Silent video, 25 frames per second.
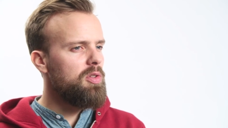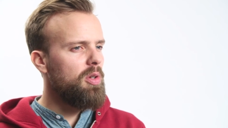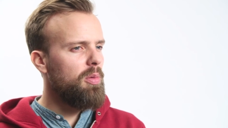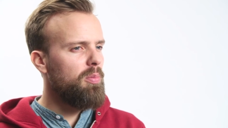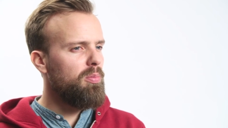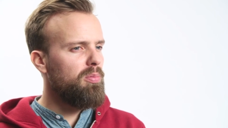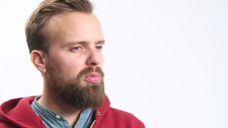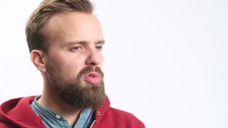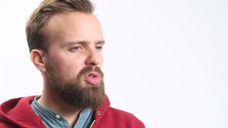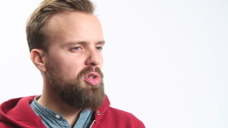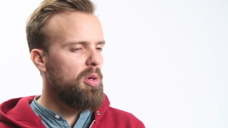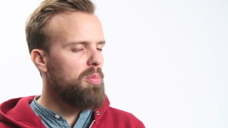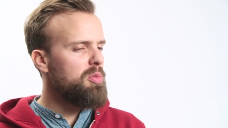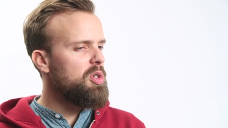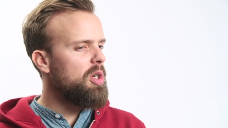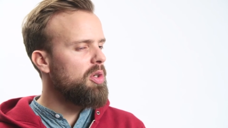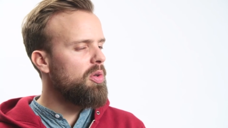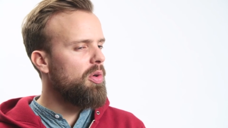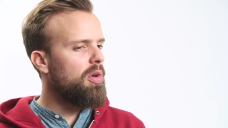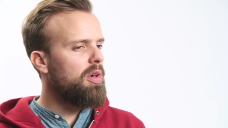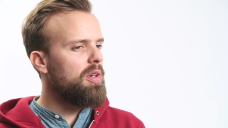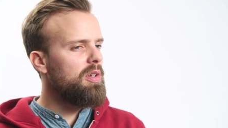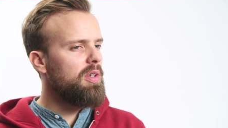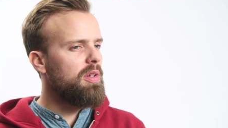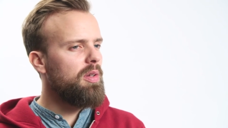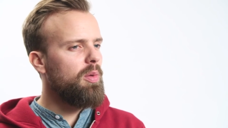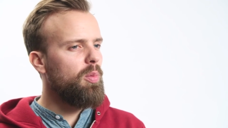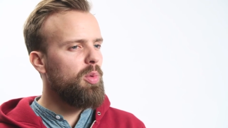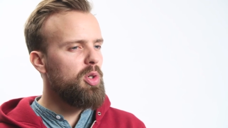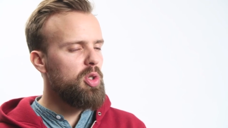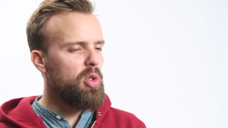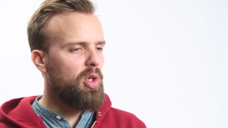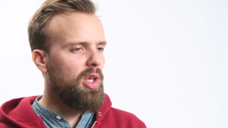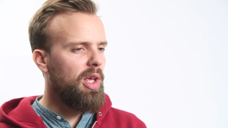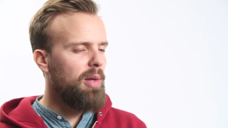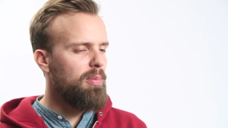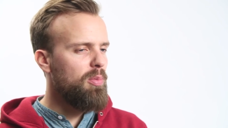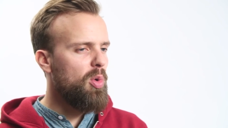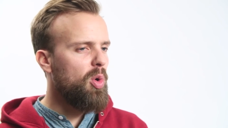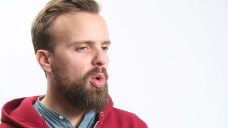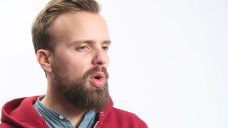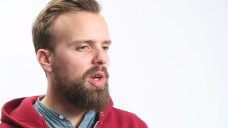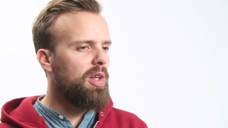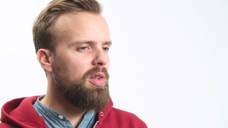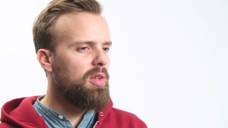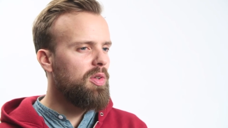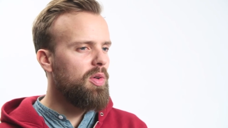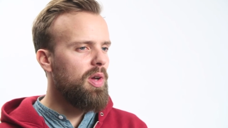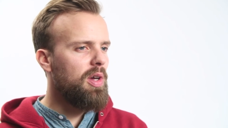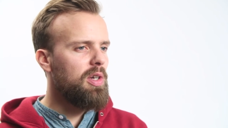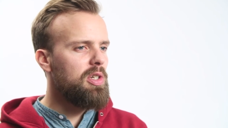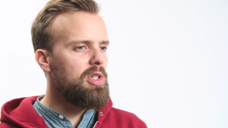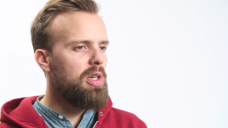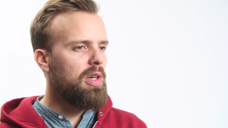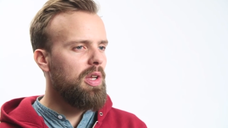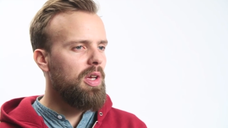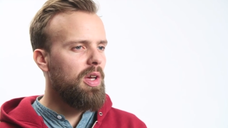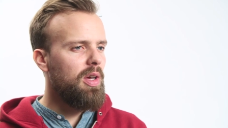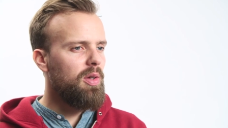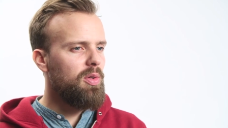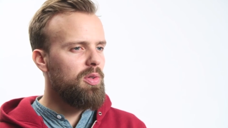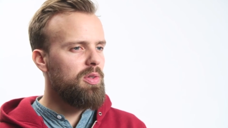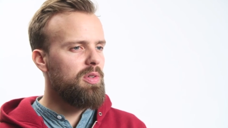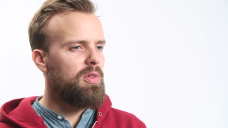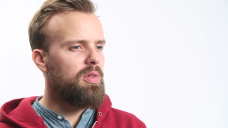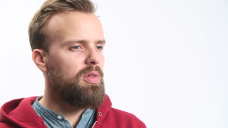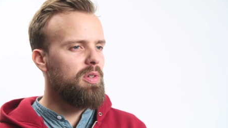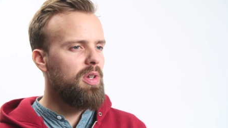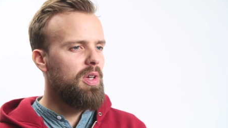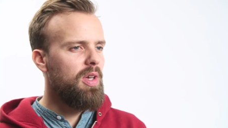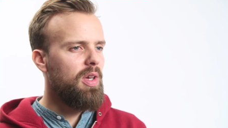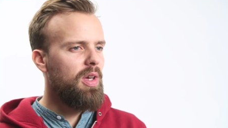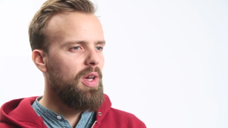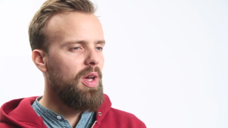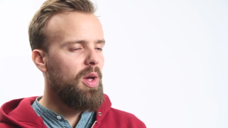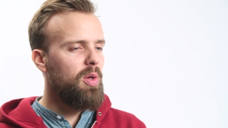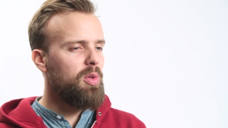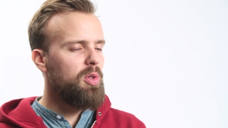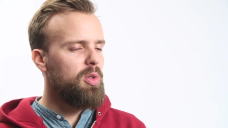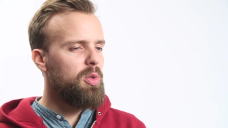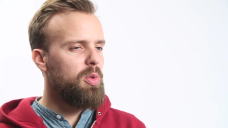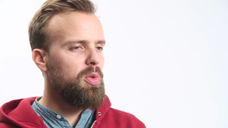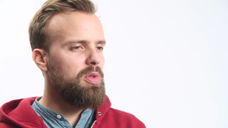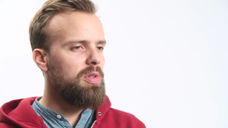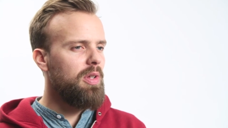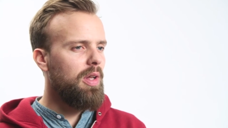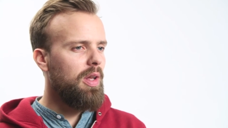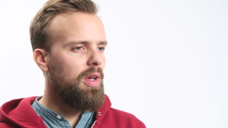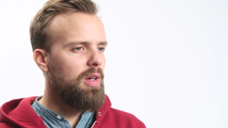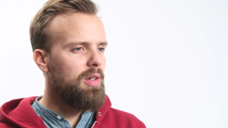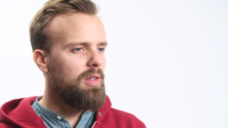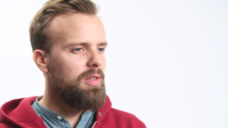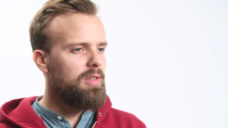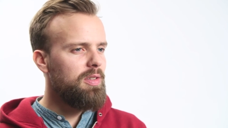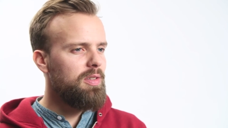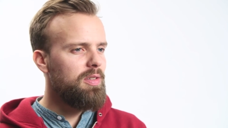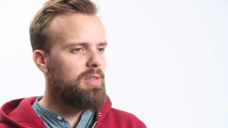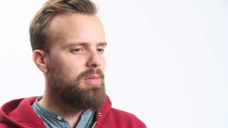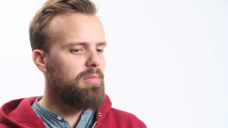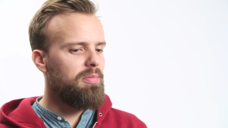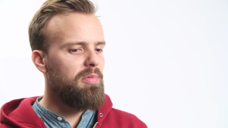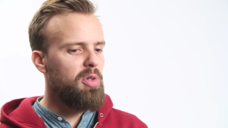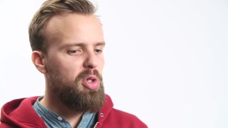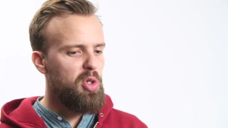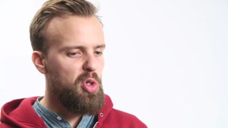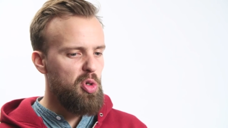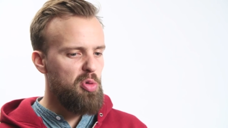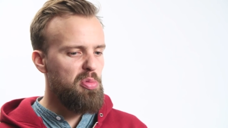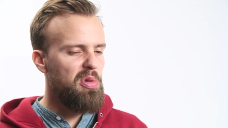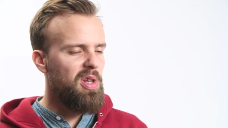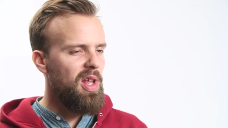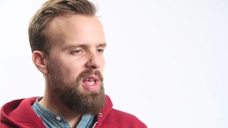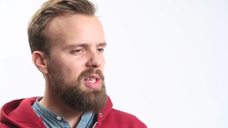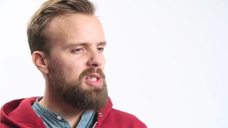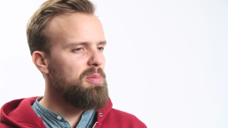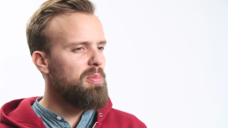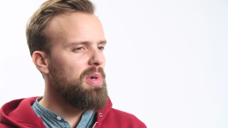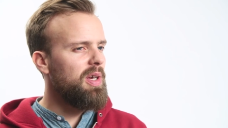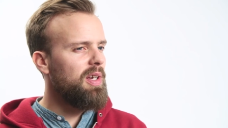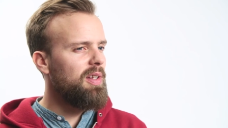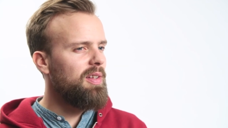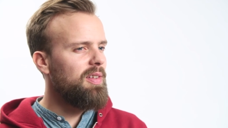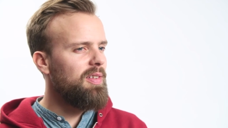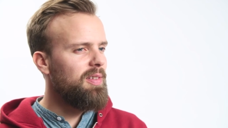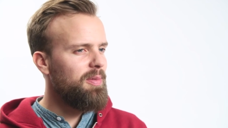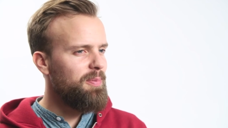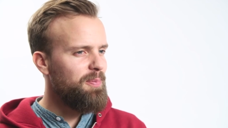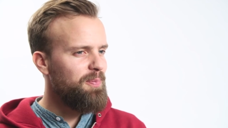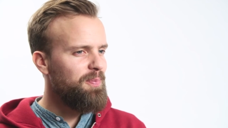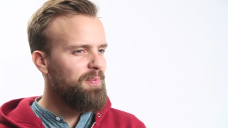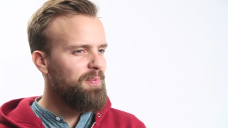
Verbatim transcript: sub subject oriented, and we should get more into actually how to, how to utilize the human aspect.